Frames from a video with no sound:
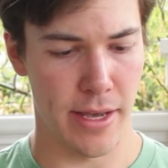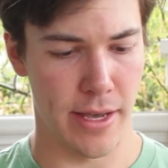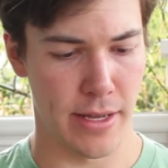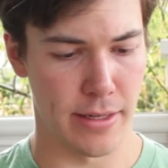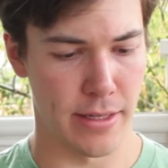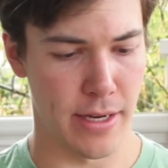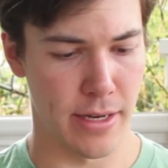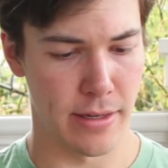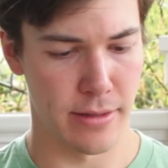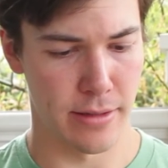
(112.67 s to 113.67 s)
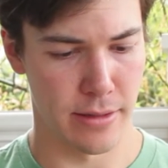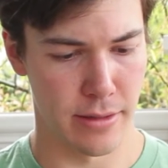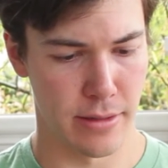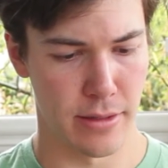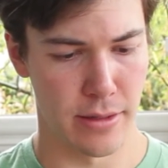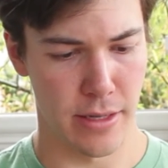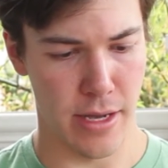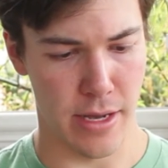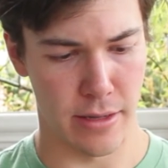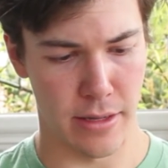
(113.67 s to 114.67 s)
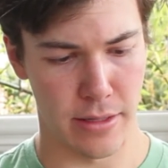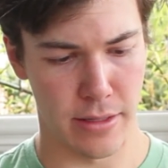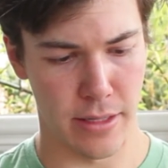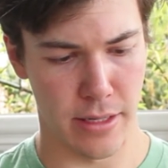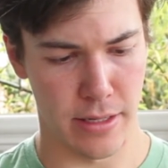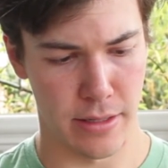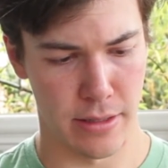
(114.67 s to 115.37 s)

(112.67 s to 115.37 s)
and yeah, it